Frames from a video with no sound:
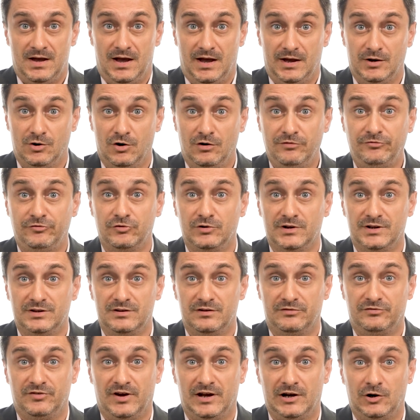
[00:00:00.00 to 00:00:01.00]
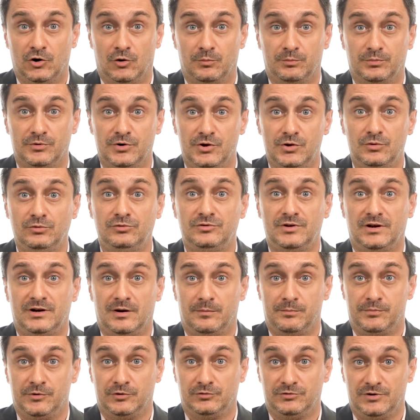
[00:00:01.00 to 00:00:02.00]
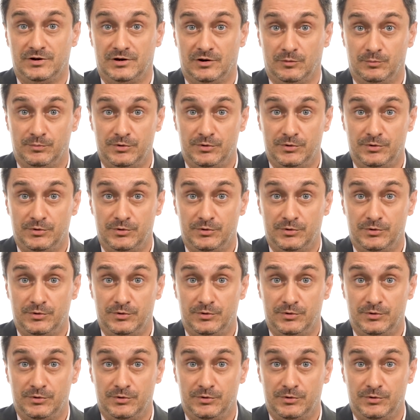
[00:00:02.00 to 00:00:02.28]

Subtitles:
and hopefully develop new therapeutic